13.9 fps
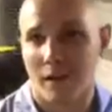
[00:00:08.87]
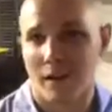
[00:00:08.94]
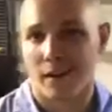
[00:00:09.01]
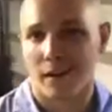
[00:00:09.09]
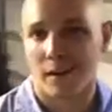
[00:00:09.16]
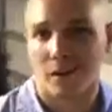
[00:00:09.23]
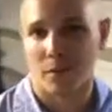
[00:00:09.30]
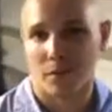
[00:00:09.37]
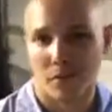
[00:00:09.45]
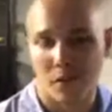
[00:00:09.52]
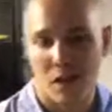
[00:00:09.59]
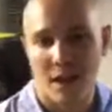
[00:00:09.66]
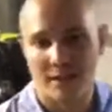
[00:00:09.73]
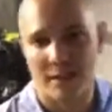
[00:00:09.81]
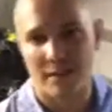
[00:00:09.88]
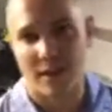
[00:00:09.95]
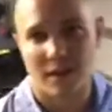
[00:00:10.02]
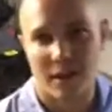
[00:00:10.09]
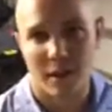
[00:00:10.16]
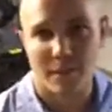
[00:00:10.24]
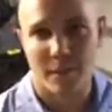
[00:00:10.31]
Last
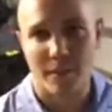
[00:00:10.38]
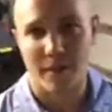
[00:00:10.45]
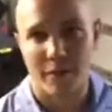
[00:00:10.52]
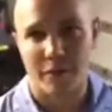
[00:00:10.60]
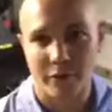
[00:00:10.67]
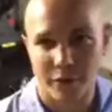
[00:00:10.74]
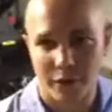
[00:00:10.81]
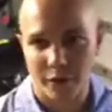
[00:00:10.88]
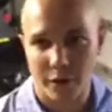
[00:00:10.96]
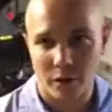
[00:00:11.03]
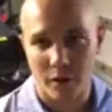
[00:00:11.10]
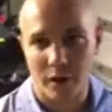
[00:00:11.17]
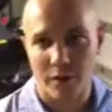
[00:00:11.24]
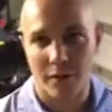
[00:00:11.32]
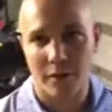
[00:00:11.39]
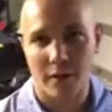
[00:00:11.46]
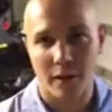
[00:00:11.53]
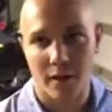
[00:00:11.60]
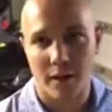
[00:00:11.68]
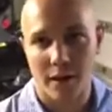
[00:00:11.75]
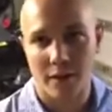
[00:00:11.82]
time I made a video, I
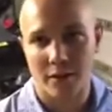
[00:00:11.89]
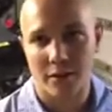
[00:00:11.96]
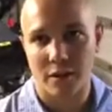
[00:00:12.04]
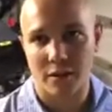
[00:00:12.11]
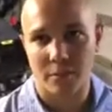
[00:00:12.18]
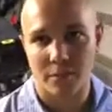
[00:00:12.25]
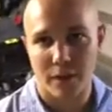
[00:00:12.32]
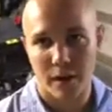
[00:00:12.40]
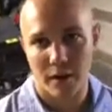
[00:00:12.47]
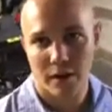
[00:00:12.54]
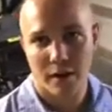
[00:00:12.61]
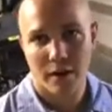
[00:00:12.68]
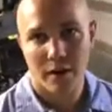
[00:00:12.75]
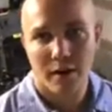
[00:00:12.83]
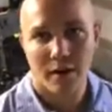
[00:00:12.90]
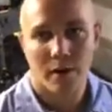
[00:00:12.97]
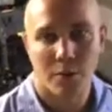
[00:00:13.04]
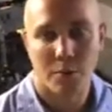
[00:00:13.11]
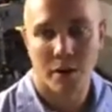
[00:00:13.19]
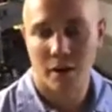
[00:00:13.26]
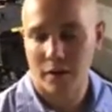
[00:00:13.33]
think I talked about
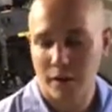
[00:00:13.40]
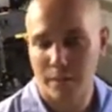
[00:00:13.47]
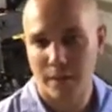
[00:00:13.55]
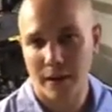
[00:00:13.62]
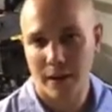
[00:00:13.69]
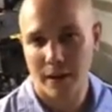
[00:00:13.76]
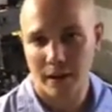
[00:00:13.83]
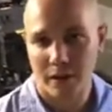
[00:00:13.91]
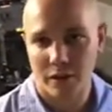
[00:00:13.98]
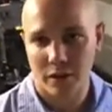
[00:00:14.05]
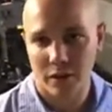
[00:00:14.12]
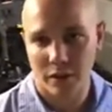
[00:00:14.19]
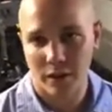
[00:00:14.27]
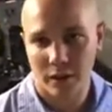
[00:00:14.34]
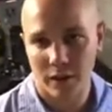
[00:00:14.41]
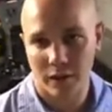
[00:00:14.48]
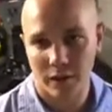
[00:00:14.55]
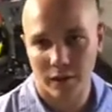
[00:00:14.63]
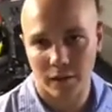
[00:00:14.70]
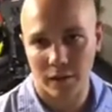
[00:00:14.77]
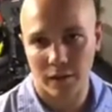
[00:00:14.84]
the Pelican bags on it
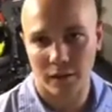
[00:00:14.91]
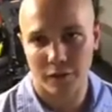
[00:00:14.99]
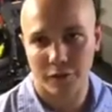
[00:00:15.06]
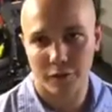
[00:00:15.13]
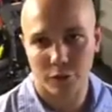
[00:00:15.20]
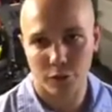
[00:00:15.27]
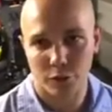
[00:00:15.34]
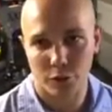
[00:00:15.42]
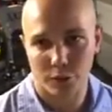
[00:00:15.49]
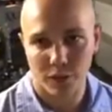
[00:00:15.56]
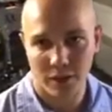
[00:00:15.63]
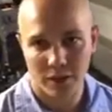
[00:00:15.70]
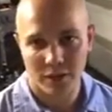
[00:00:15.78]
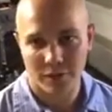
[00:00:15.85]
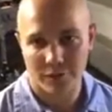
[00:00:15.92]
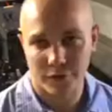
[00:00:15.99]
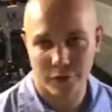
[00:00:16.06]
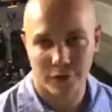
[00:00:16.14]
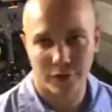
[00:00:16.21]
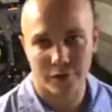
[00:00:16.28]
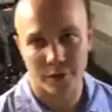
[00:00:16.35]
and the few mods and
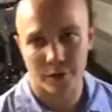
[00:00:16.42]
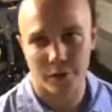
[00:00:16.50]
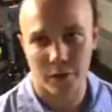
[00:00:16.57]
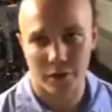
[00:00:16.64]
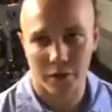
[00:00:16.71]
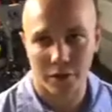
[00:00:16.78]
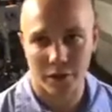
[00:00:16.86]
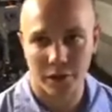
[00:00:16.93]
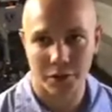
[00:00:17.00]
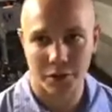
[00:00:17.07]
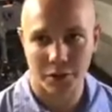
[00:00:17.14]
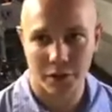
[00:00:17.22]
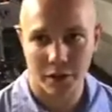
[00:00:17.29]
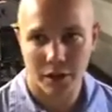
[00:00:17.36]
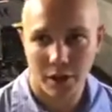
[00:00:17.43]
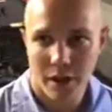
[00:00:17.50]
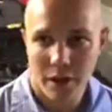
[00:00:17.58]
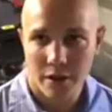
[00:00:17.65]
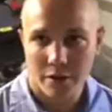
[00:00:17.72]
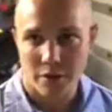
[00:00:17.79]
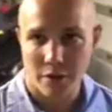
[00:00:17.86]
farkles that were already done to it.
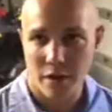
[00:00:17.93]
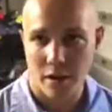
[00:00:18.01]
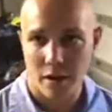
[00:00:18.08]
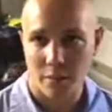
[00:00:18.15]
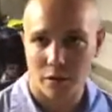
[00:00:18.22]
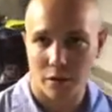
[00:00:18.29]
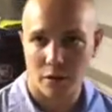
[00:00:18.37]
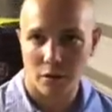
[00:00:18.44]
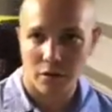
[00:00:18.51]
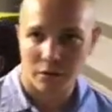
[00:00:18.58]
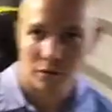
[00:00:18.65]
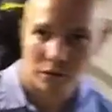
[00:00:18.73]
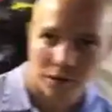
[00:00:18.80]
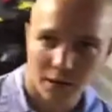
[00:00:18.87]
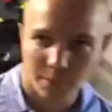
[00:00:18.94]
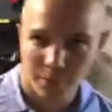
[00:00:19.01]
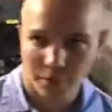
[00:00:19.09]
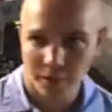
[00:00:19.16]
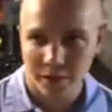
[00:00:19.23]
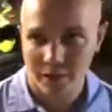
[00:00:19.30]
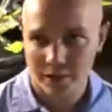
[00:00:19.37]
So now I'm going to go over a couple
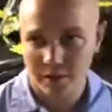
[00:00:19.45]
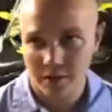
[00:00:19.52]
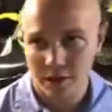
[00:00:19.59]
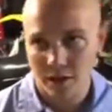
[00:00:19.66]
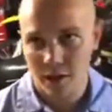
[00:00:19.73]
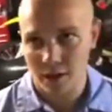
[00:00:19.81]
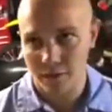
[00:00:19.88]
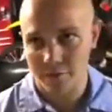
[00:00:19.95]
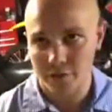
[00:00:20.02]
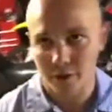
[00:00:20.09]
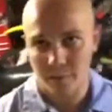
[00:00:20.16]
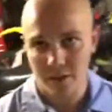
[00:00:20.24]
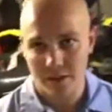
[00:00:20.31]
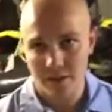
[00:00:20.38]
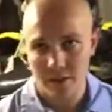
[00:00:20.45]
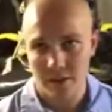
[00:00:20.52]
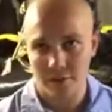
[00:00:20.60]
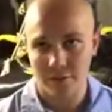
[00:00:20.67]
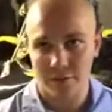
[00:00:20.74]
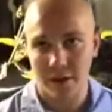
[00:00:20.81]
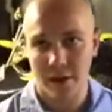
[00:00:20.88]
things that I've done
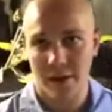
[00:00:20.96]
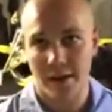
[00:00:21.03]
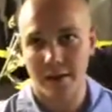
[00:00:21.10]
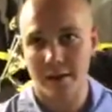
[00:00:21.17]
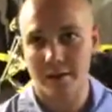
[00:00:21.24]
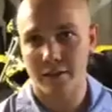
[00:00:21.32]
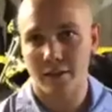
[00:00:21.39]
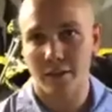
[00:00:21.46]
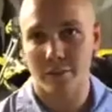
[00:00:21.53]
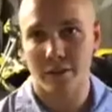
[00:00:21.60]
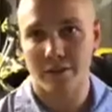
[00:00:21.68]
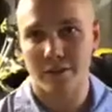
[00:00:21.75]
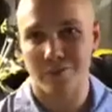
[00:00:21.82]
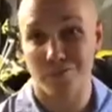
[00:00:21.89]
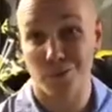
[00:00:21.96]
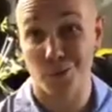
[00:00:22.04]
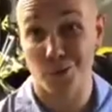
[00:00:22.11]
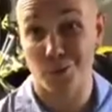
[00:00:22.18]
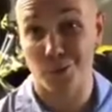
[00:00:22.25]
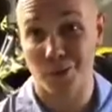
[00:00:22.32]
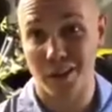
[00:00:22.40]
myself and talk about some
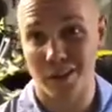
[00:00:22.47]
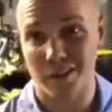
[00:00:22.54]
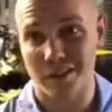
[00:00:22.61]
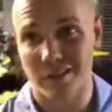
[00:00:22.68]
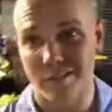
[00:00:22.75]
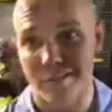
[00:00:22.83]
future plans.